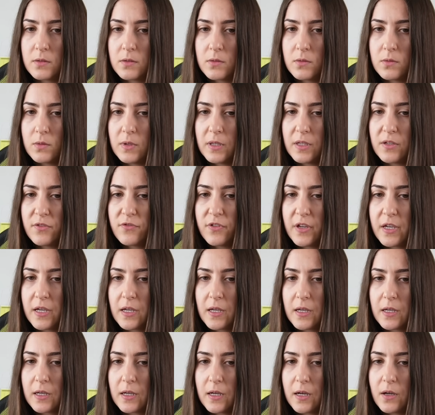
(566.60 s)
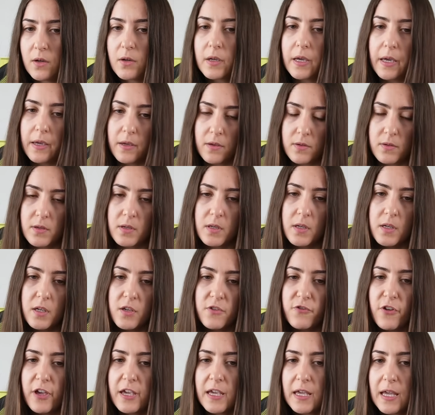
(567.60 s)
Well, if
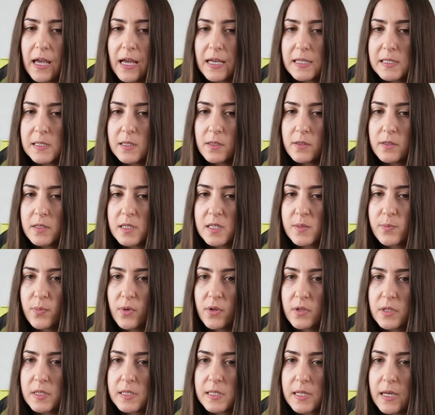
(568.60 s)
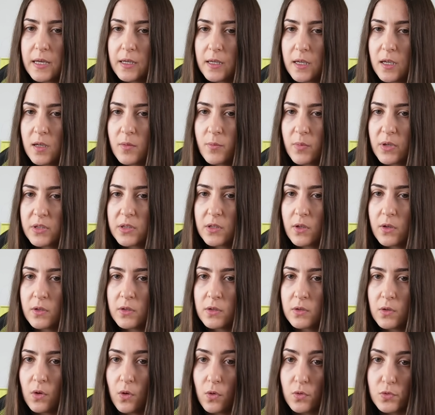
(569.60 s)
I castle, this pawn is hanging, but
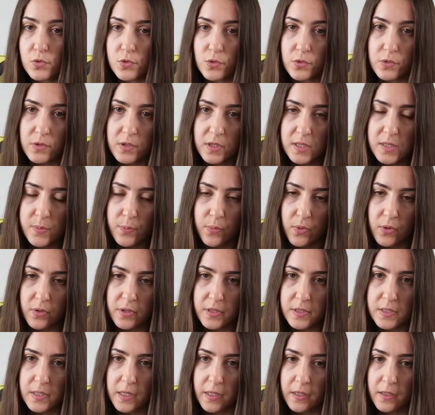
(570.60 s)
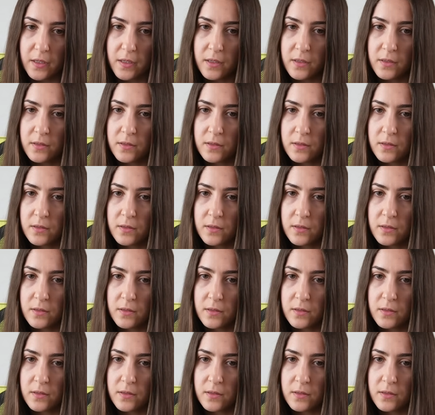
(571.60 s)
then also this pawn is hanging.